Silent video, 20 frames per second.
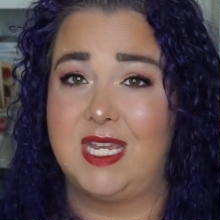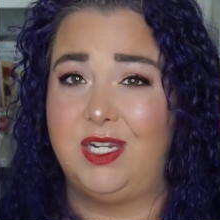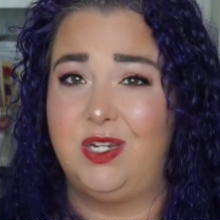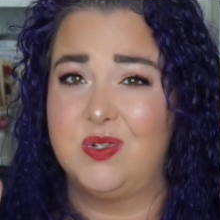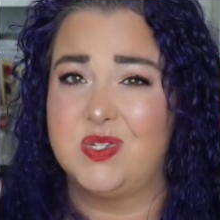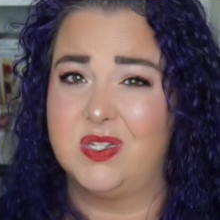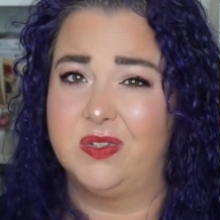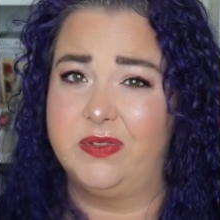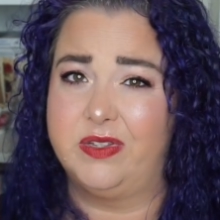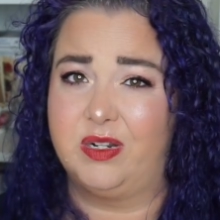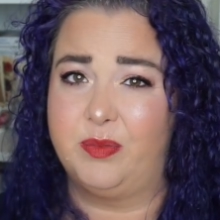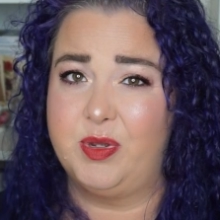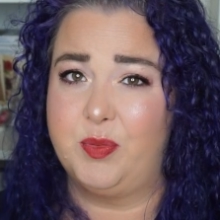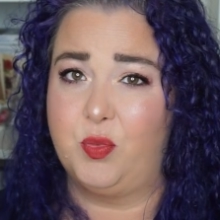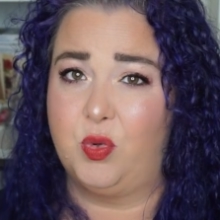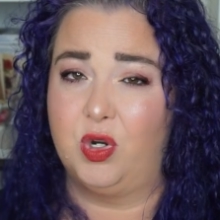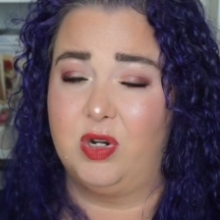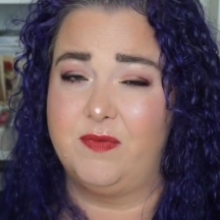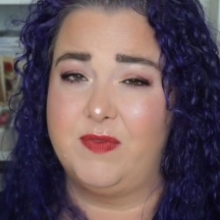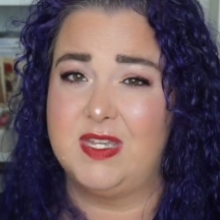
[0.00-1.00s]
I use a little
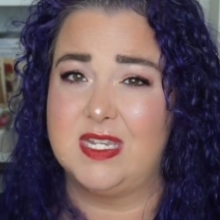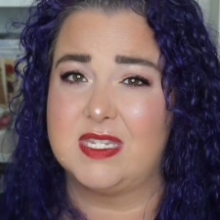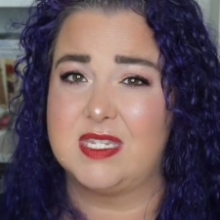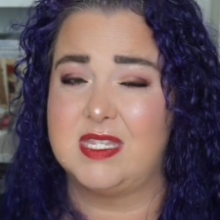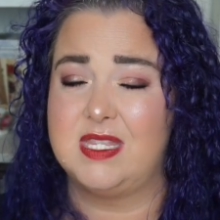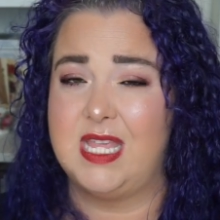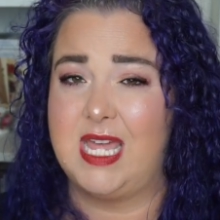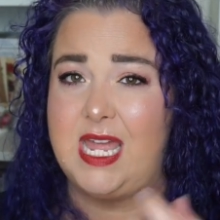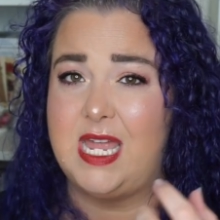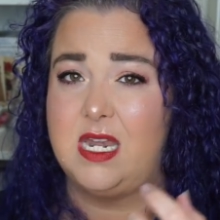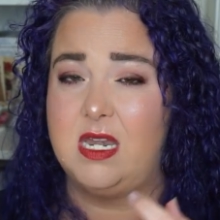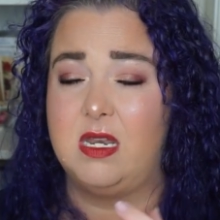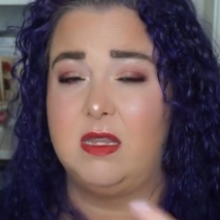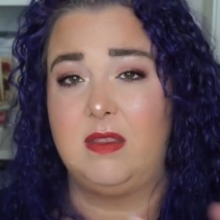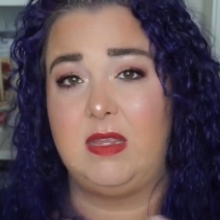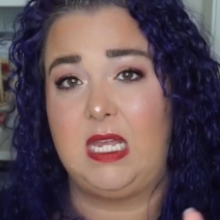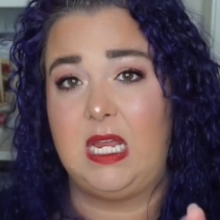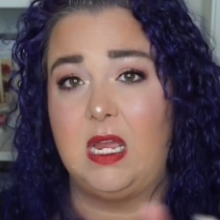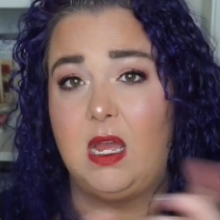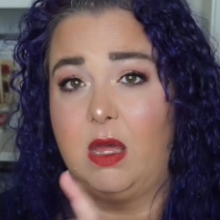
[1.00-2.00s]
bit more of this than
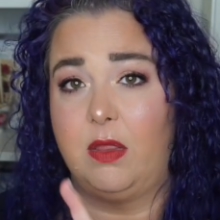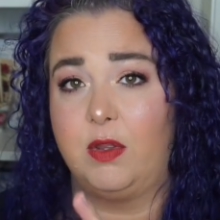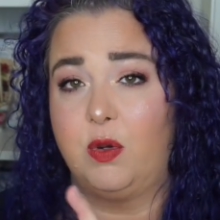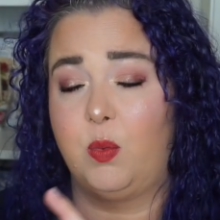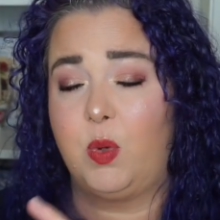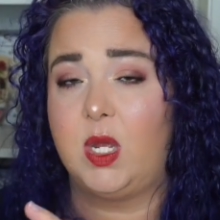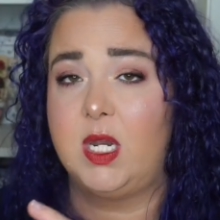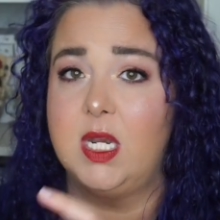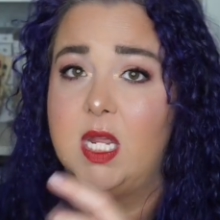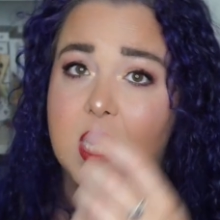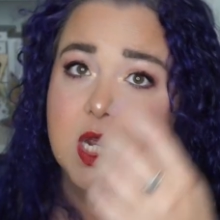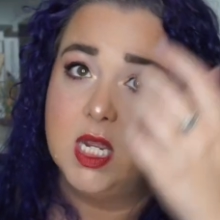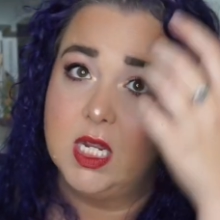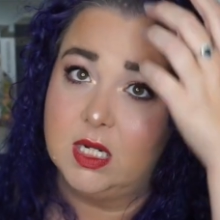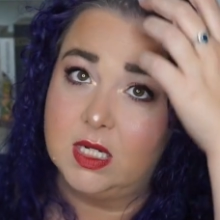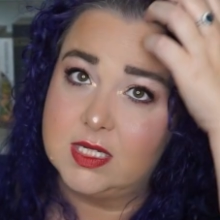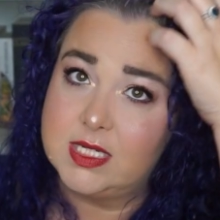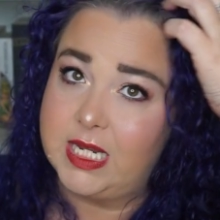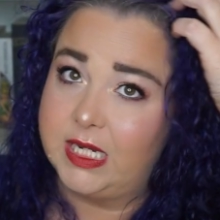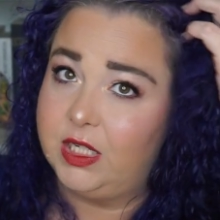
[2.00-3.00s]
the other one
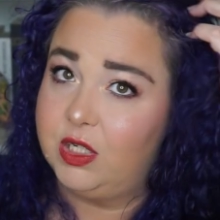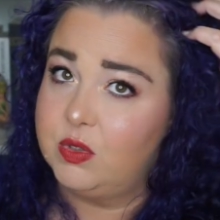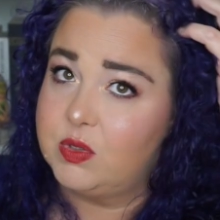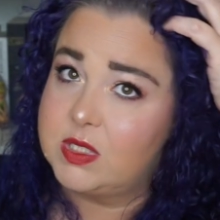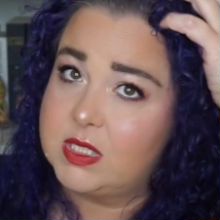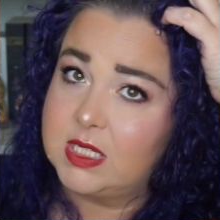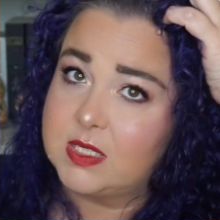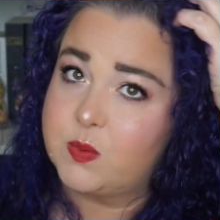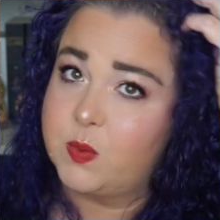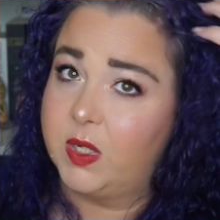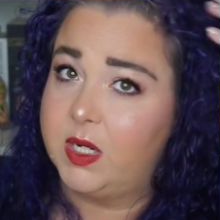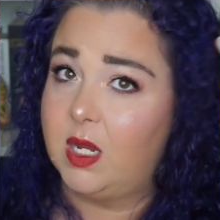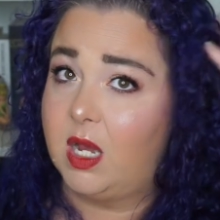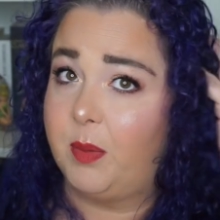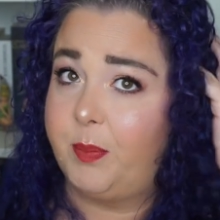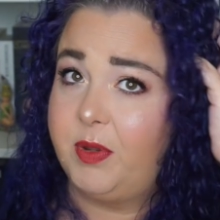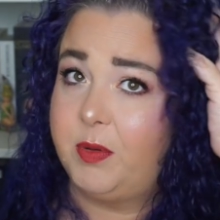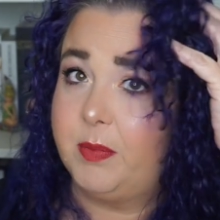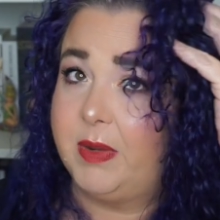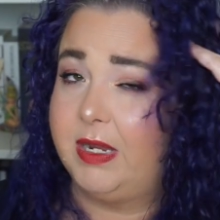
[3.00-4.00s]
because I used this one
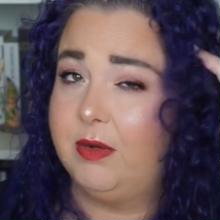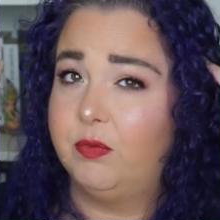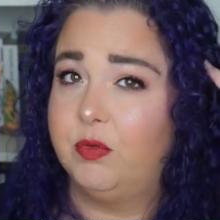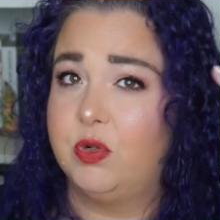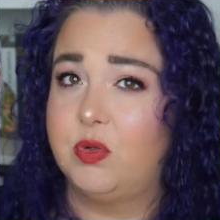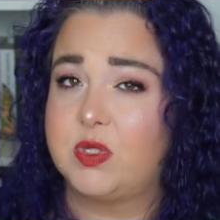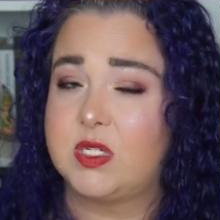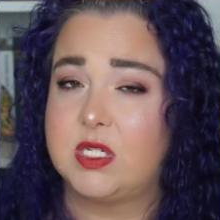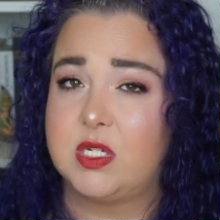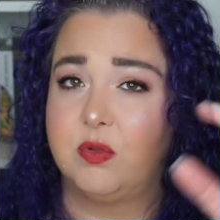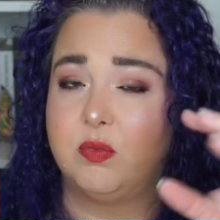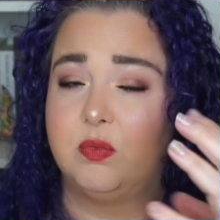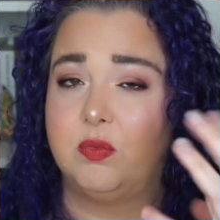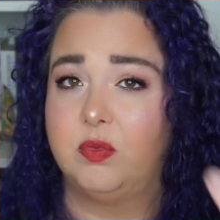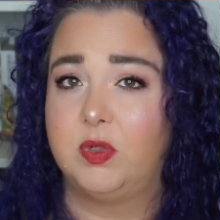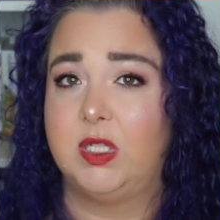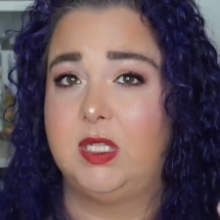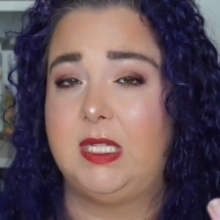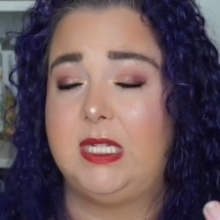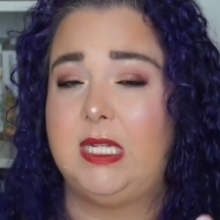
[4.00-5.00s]
up in my roots to
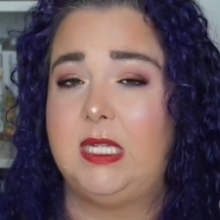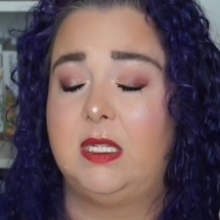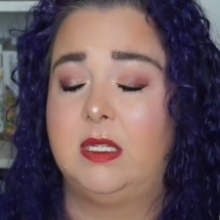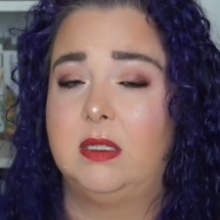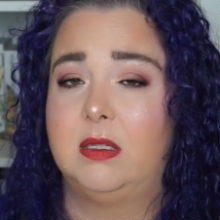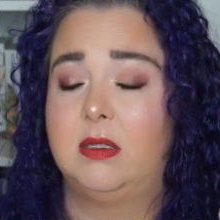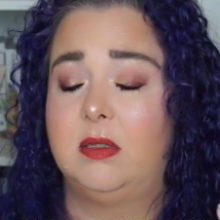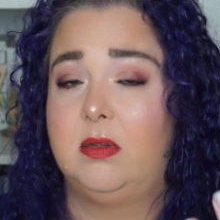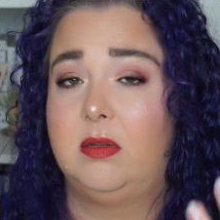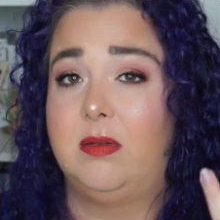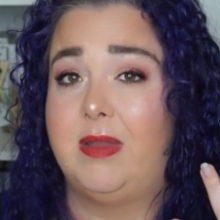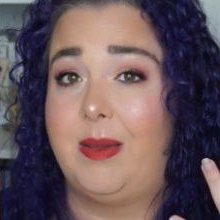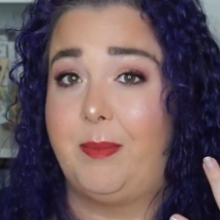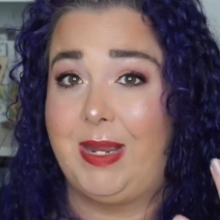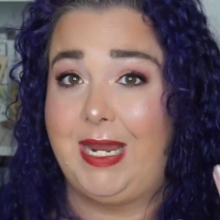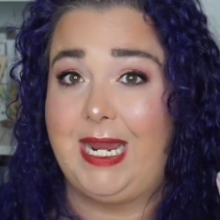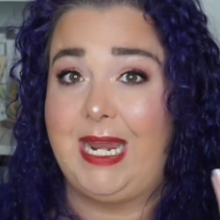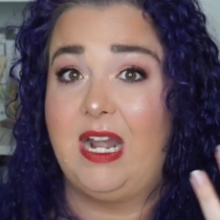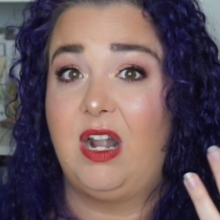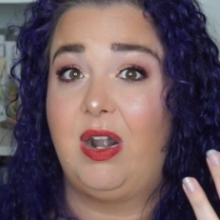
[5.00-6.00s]
really let
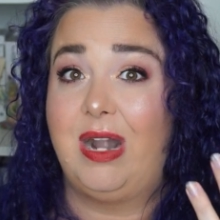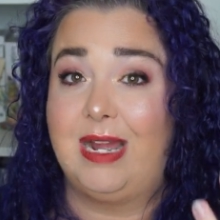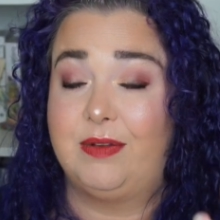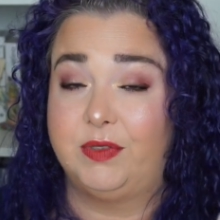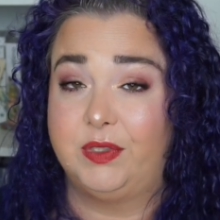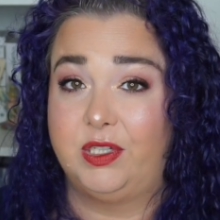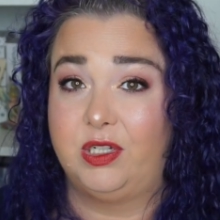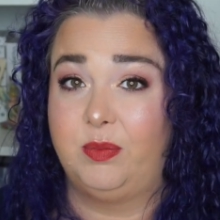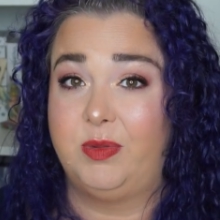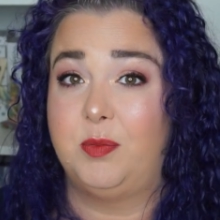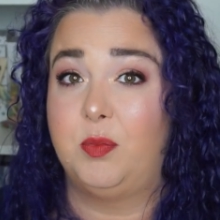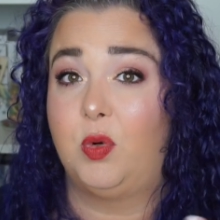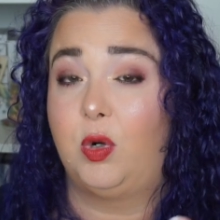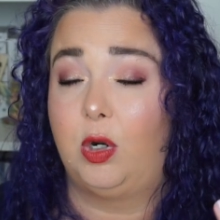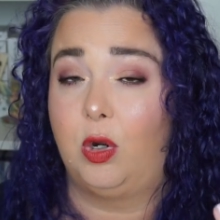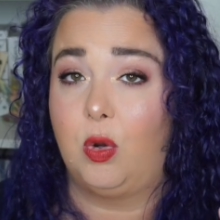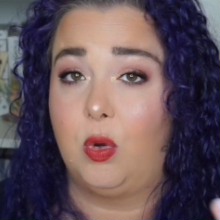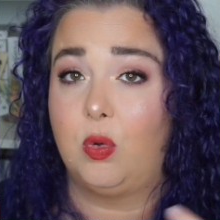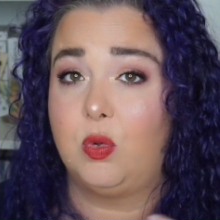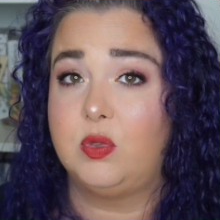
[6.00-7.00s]
my hair have a little bit
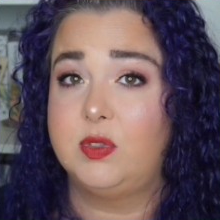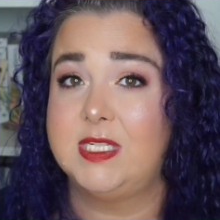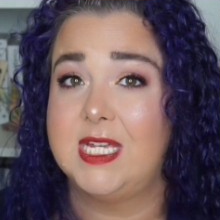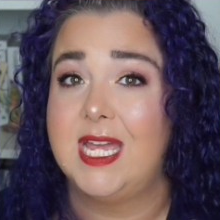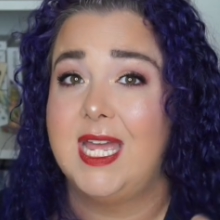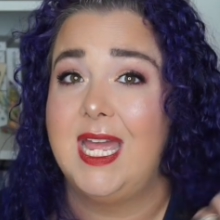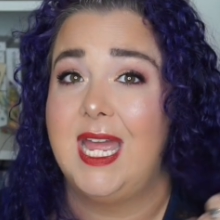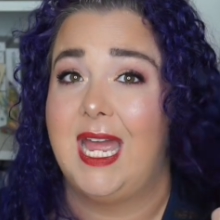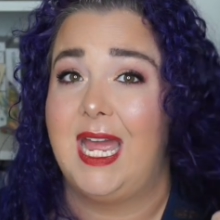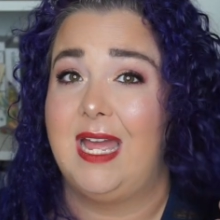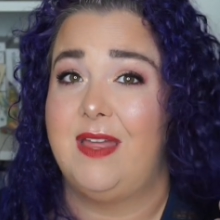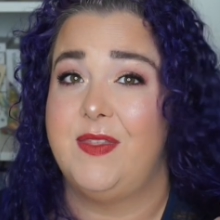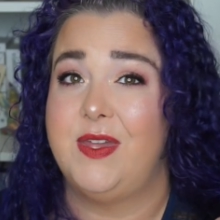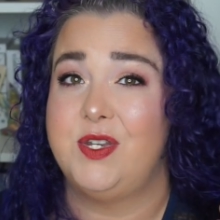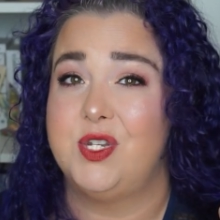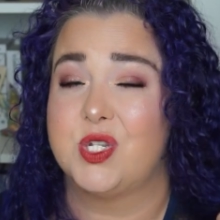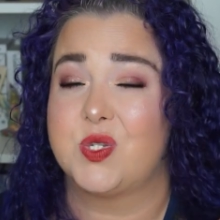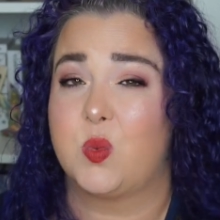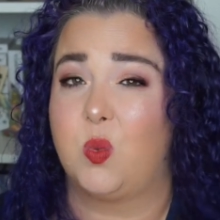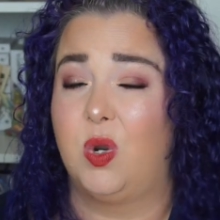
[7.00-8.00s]
more hold and
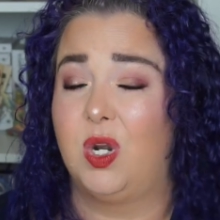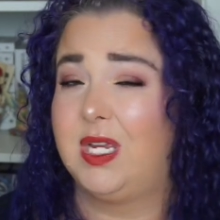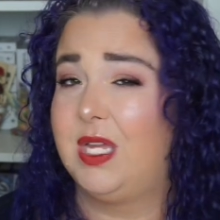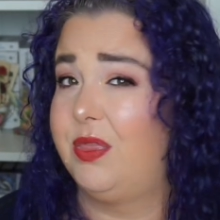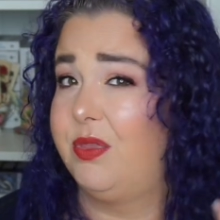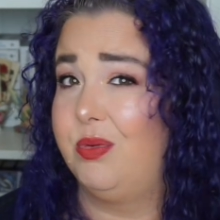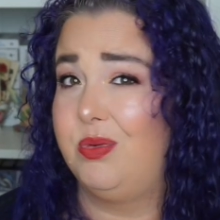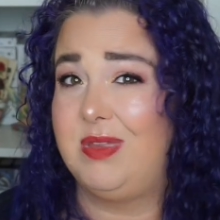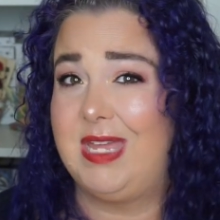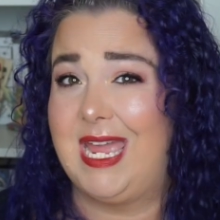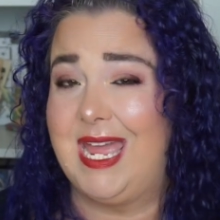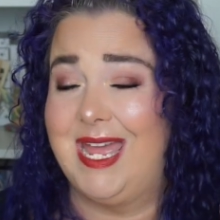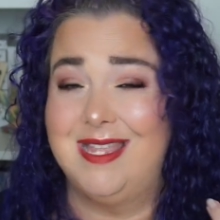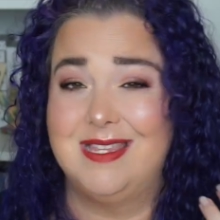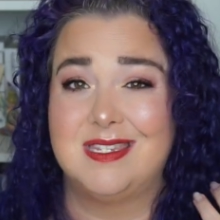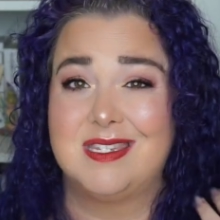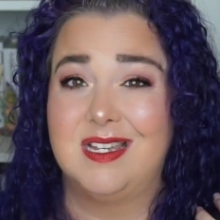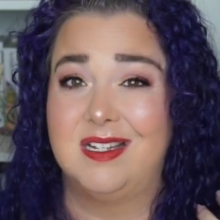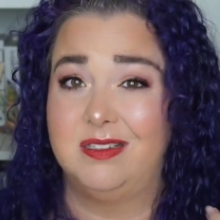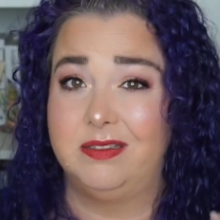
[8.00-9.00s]
then just work it through the
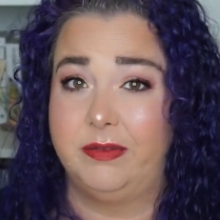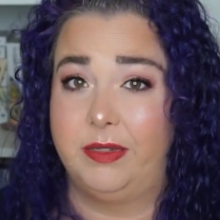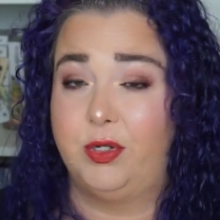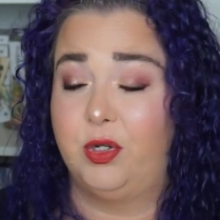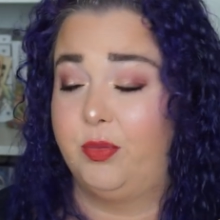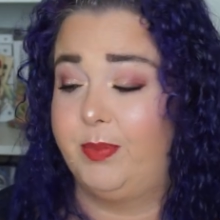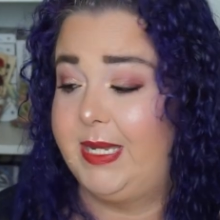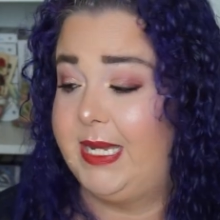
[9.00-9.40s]
ends a little